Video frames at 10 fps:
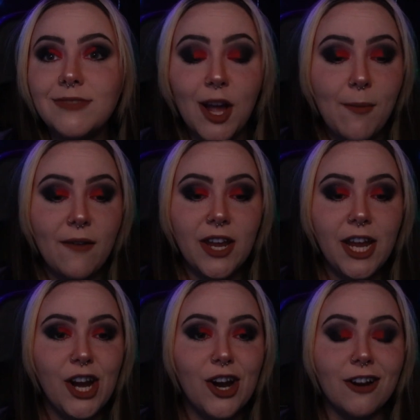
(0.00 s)
come over
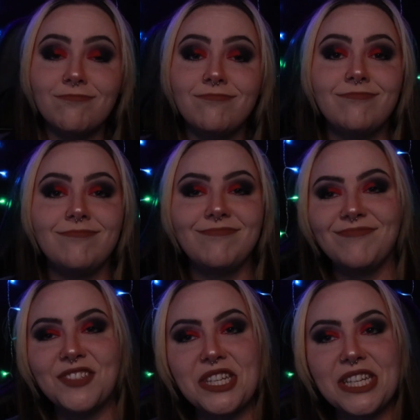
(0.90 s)
here.
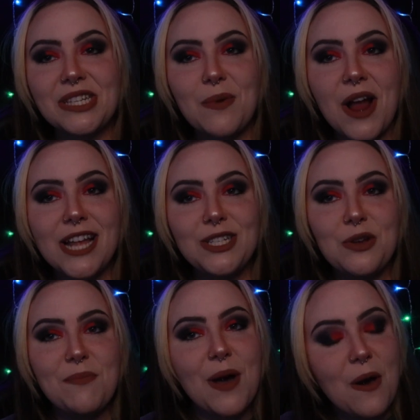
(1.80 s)
This is where I
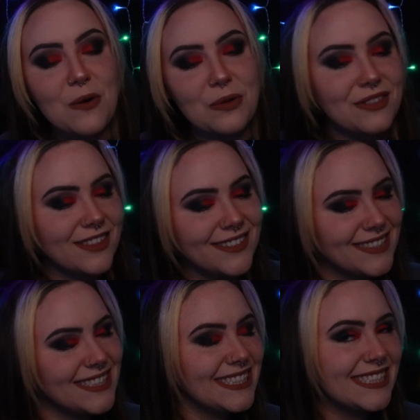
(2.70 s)
do both.
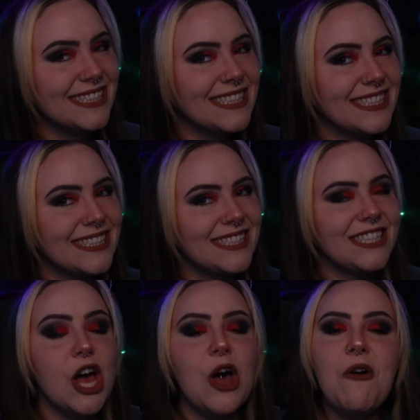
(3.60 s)

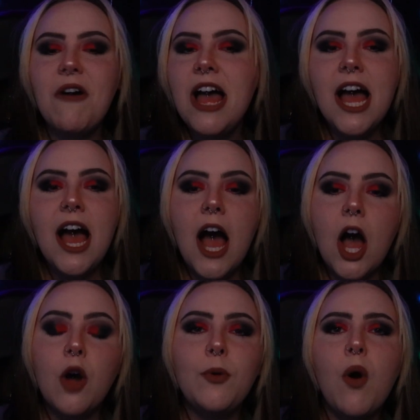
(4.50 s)
So
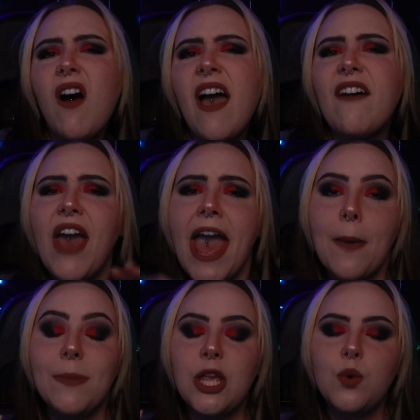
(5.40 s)
I hope you all have
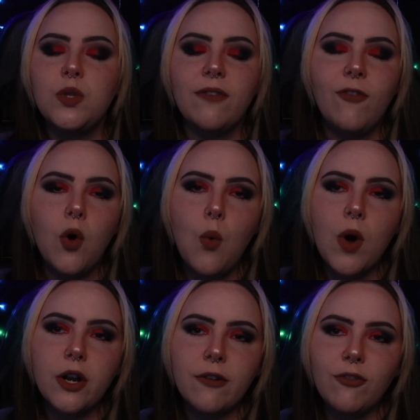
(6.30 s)
a beautiful,
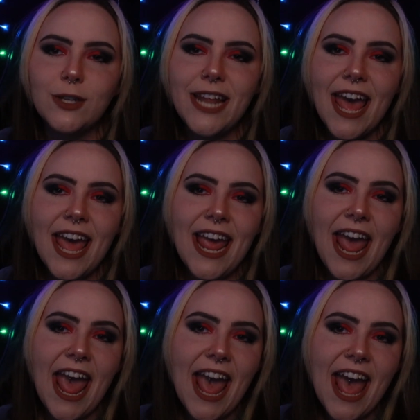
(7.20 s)
wonderful
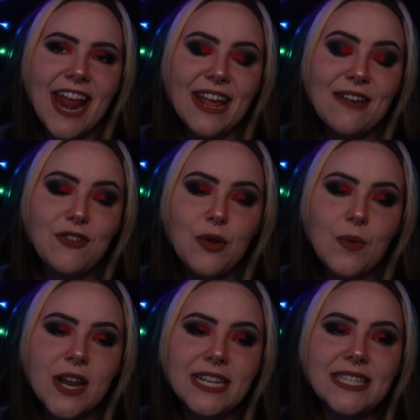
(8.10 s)
day. And if you
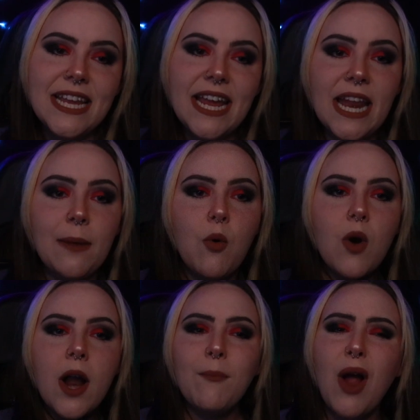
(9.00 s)
want to see any
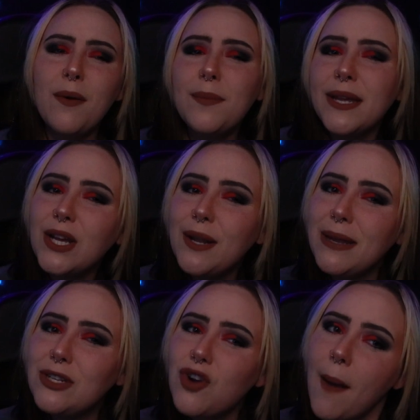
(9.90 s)
more, I'm probably going to
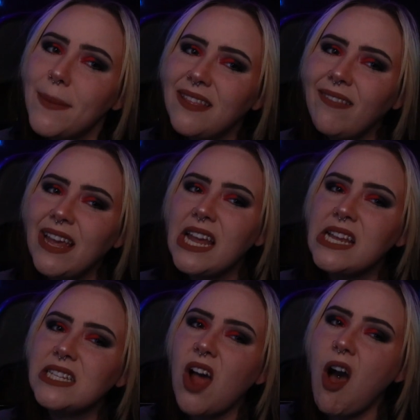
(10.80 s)
be dropping
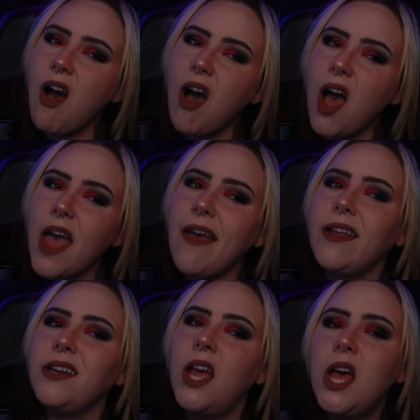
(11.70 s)
these
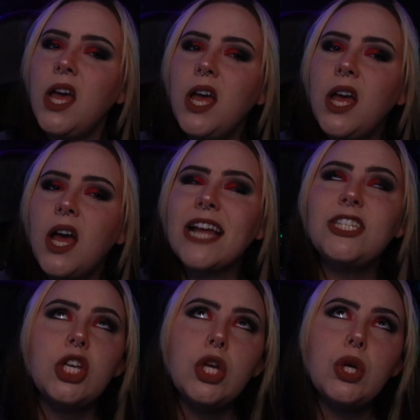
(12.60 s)
on, I
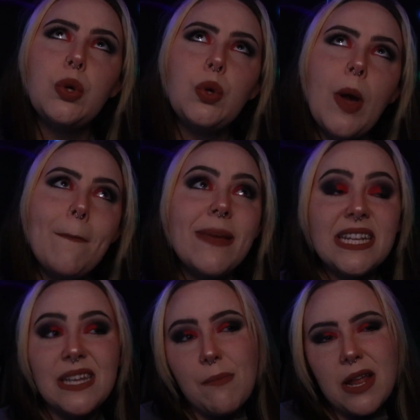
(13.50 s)
do
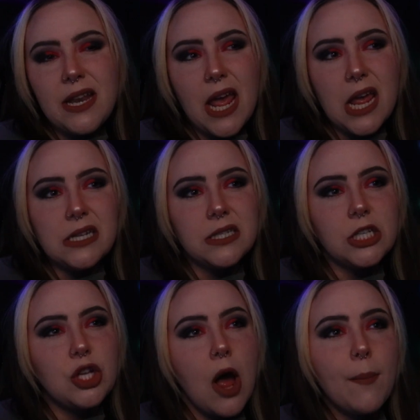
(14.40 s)
Menacing
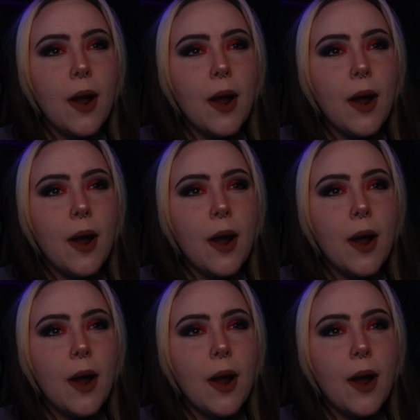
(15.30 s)
Mondays. So I'll